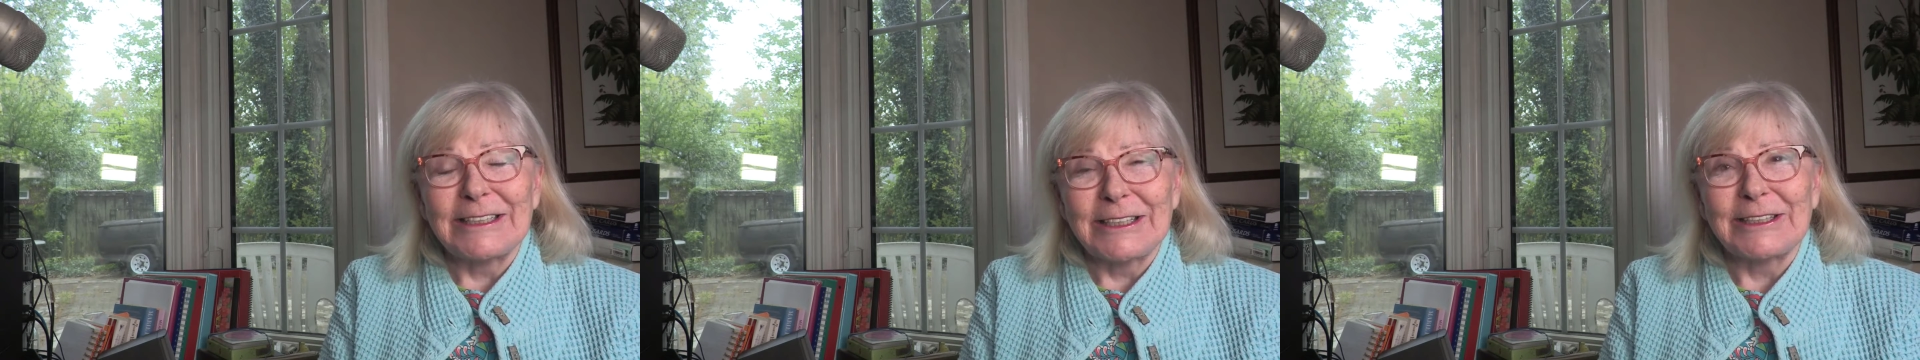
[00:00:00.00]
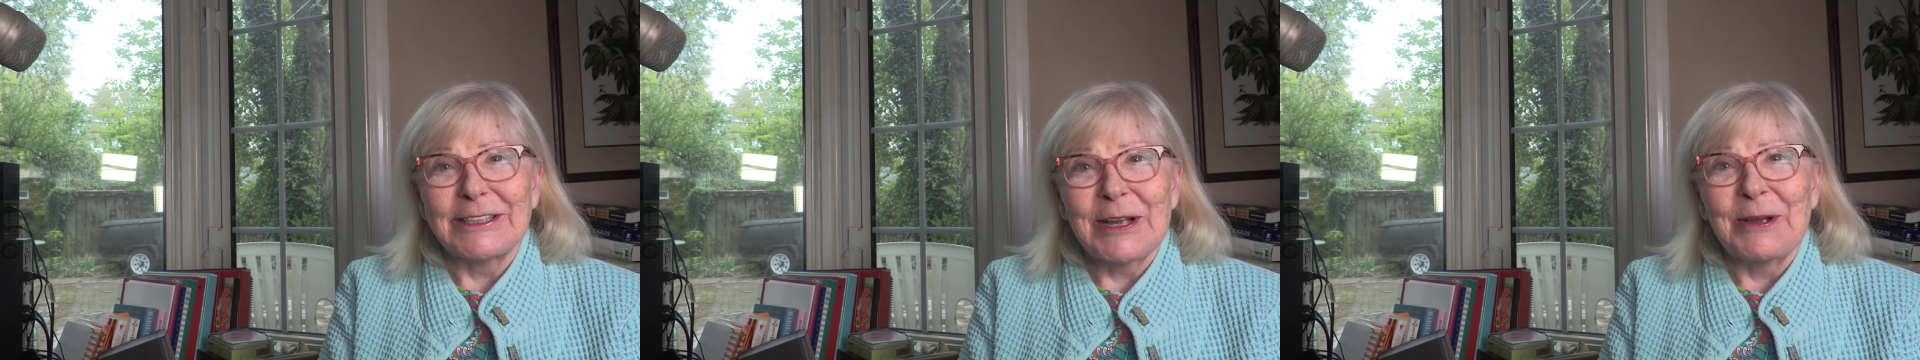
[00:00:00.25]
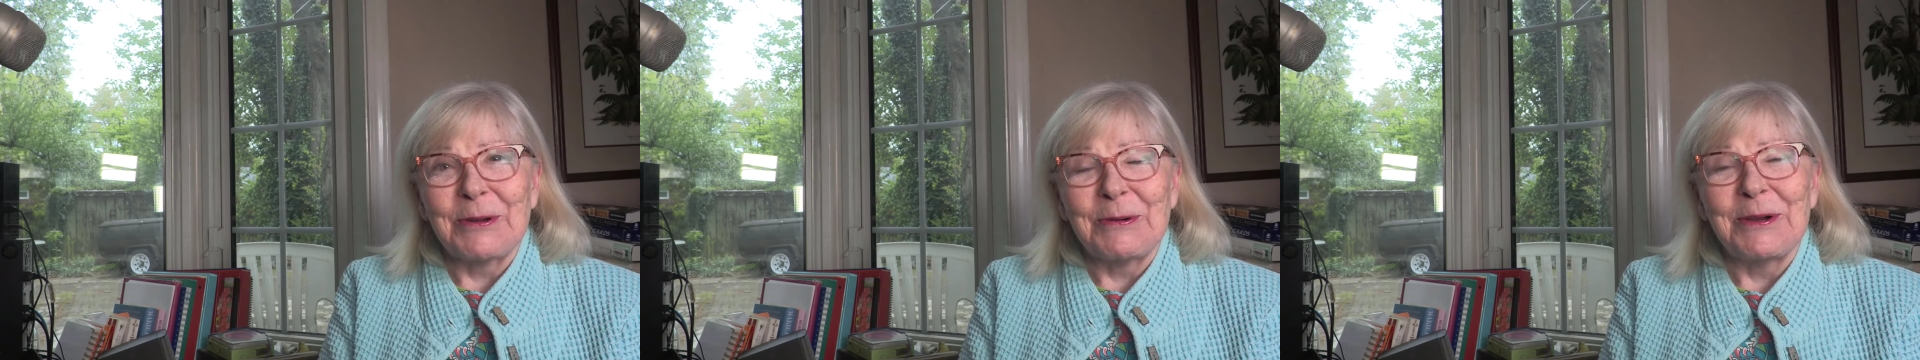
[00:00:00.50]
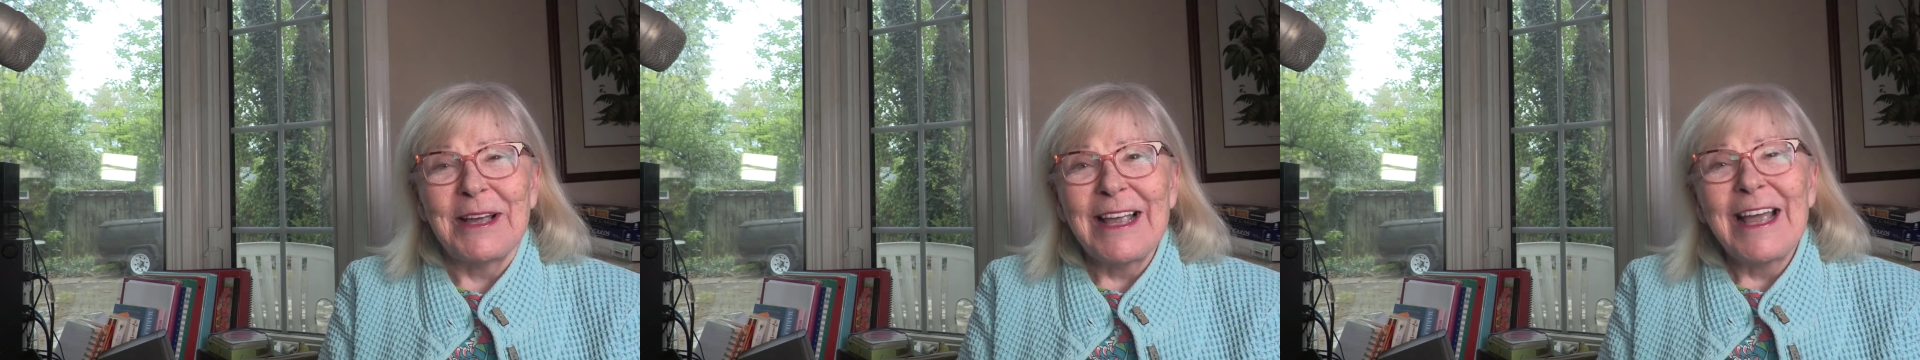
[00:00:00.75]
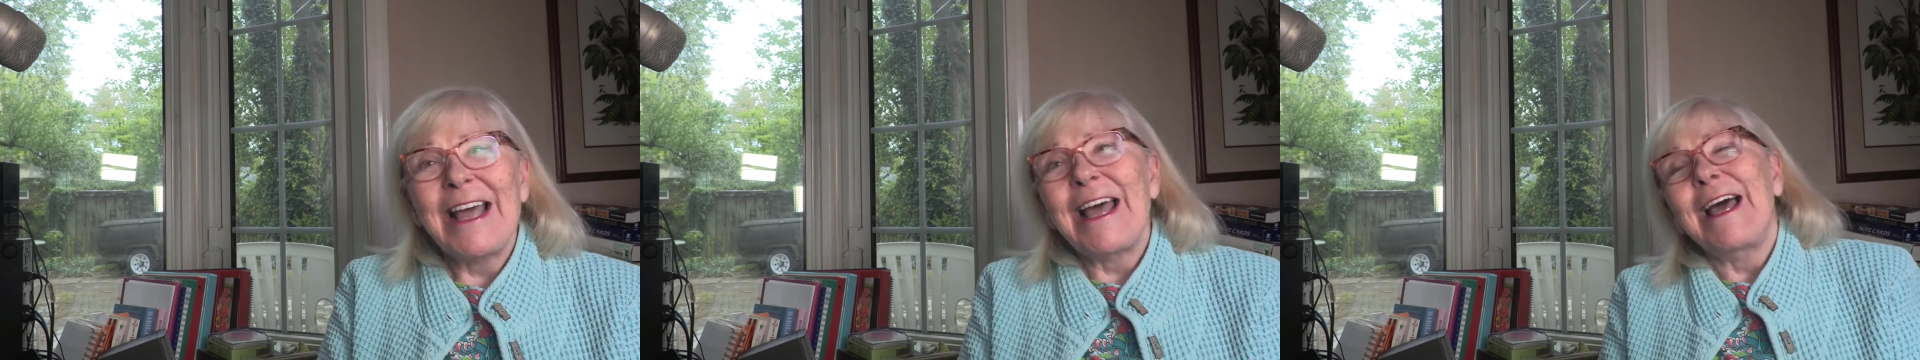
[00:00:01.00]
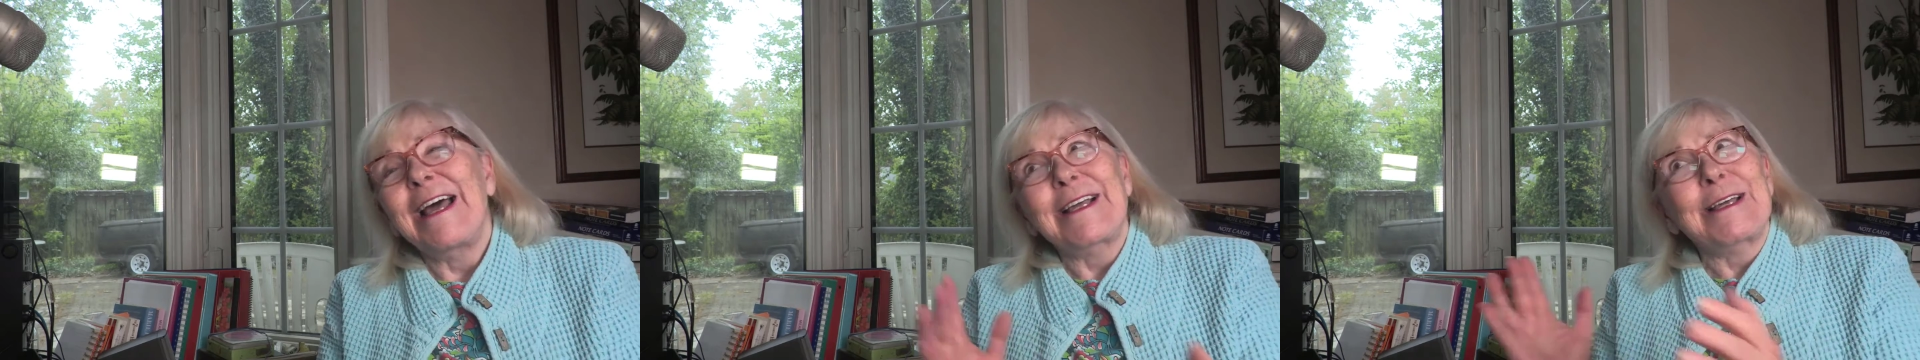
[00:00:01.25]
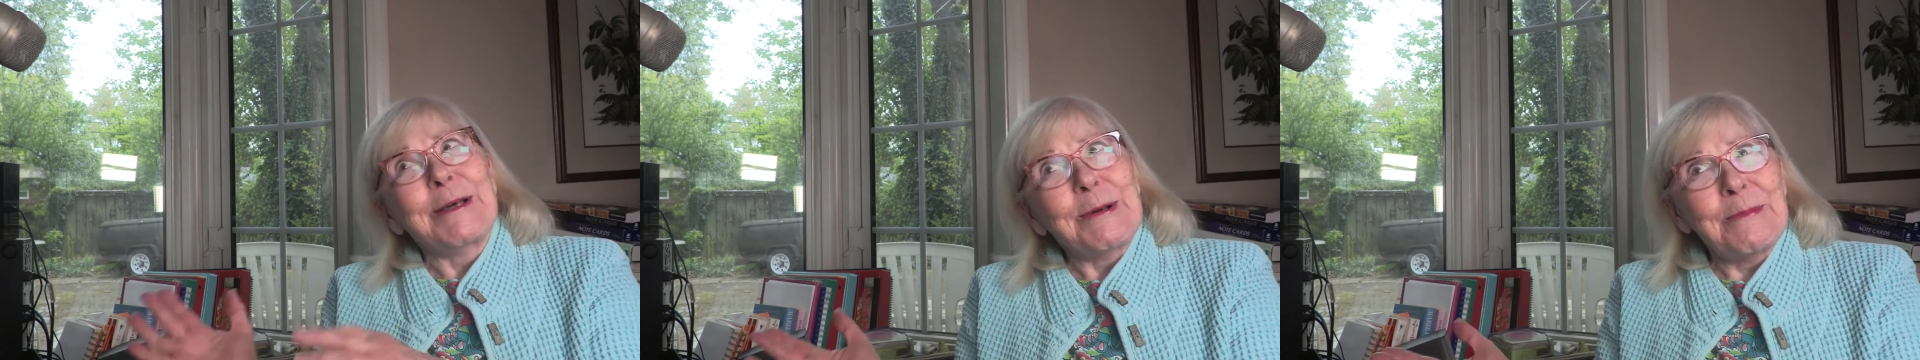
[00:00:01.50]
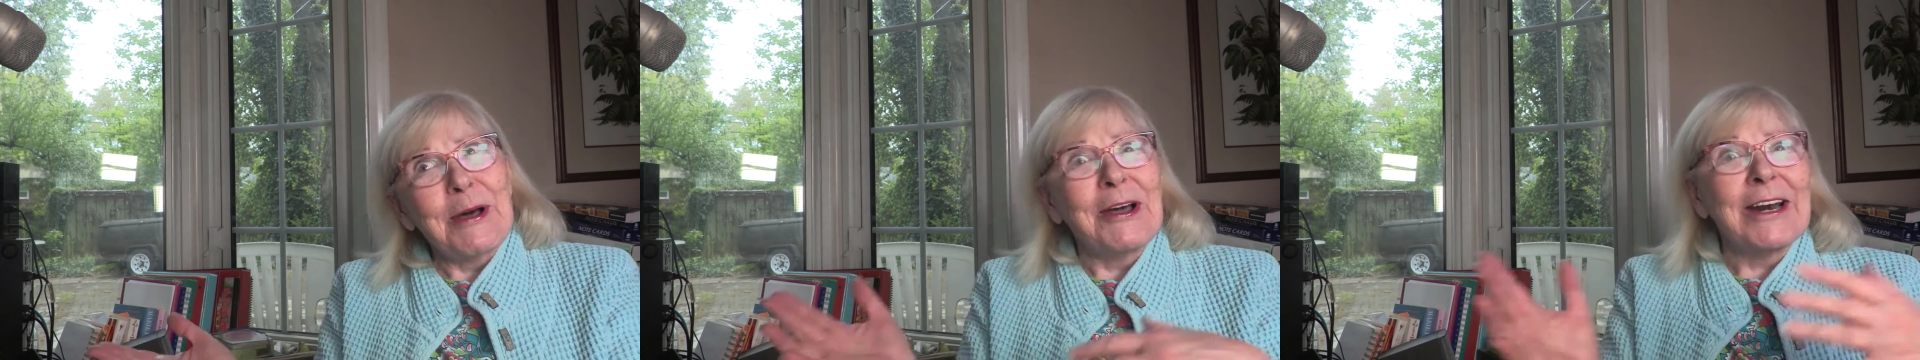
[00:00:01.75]
So
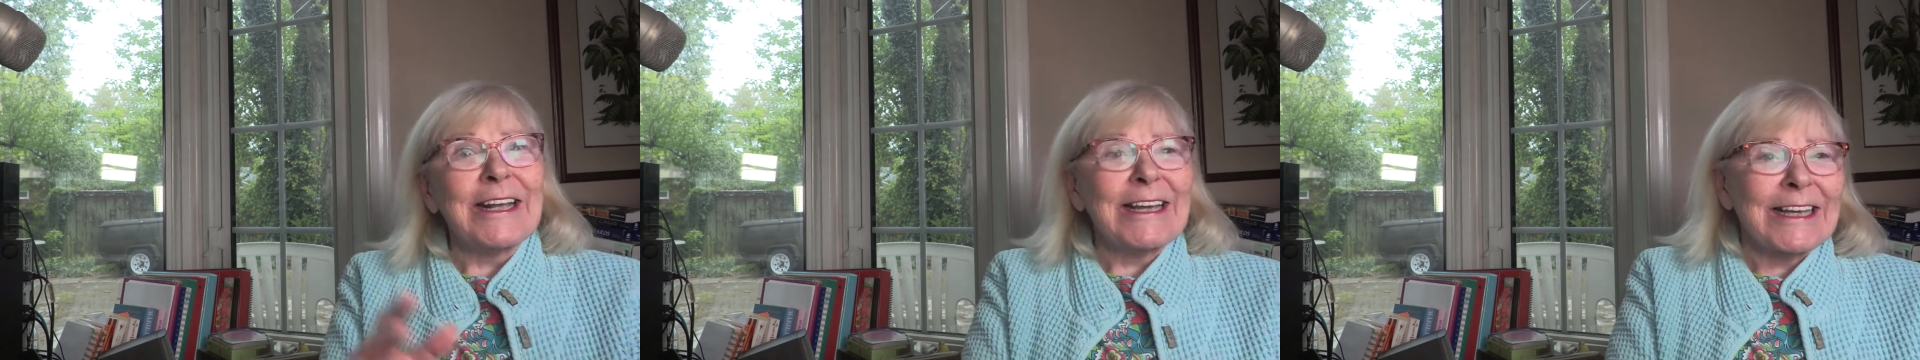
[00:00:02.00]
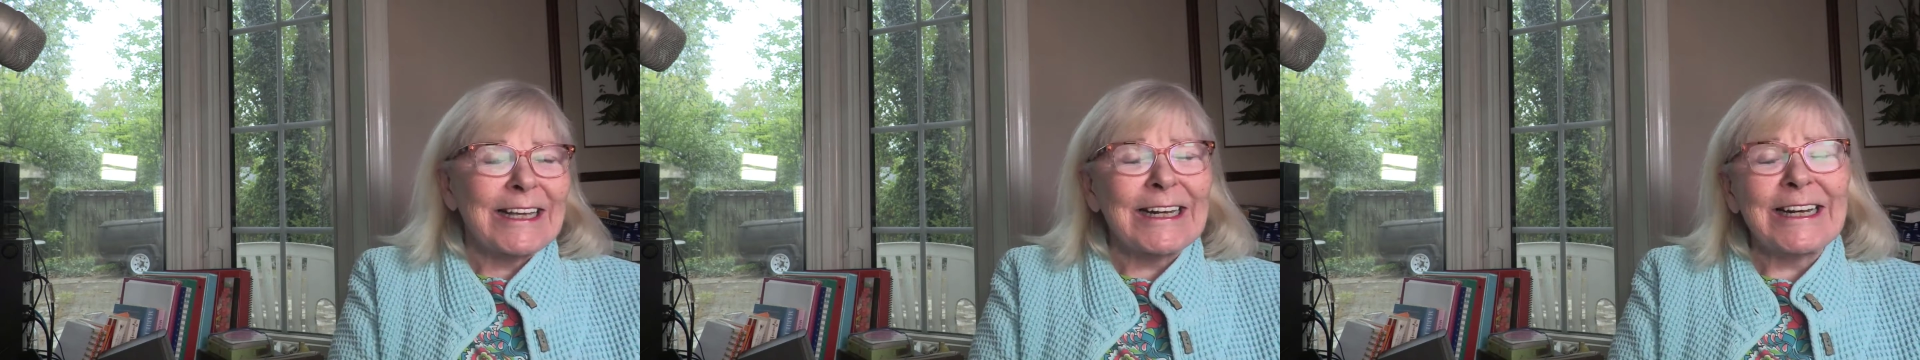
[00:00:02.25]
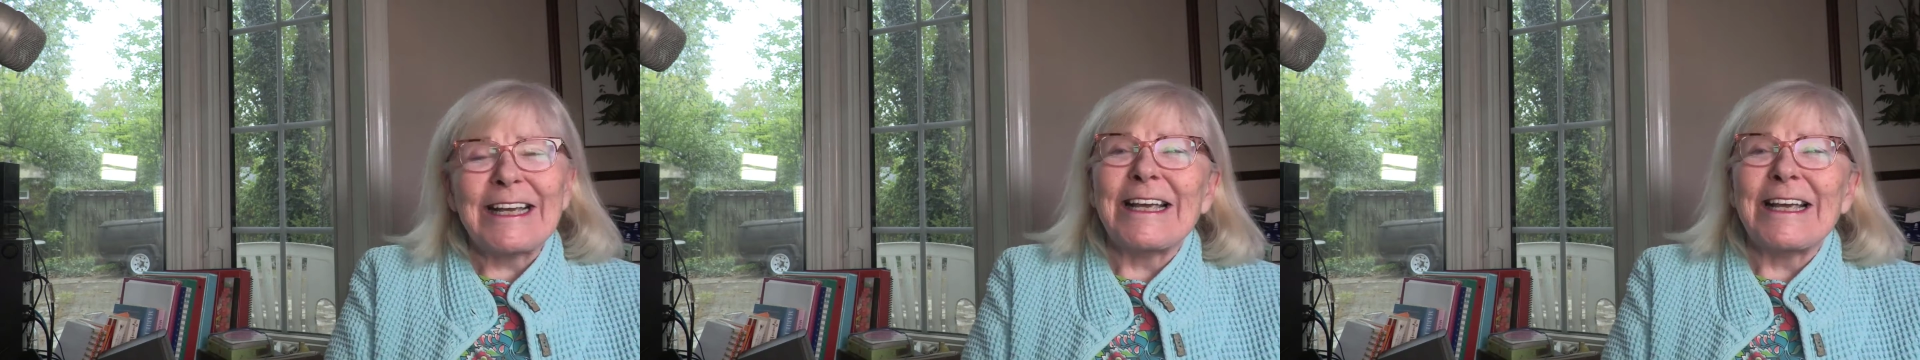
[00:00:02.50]
come on in